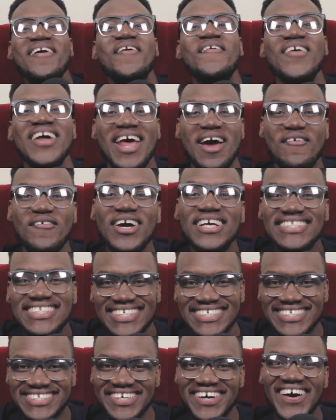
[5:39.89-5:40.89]
When I went
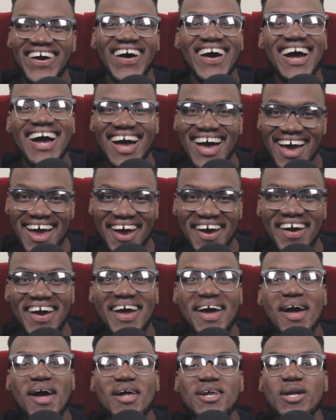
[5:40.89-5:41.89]
into her car,
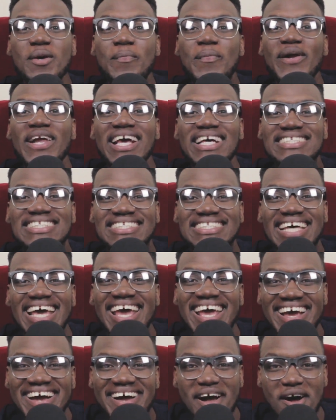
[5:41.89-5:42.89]
the place
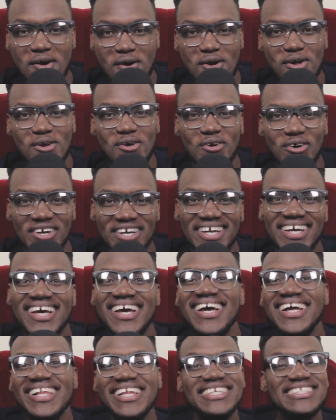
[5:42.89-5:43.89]
stink of cologne.
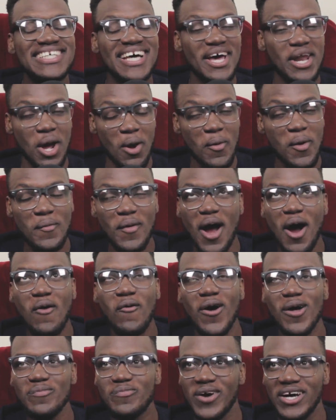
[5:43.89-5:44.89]
Lisa, I remember at
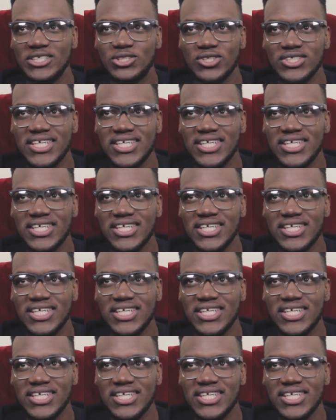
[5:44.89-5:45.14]
one point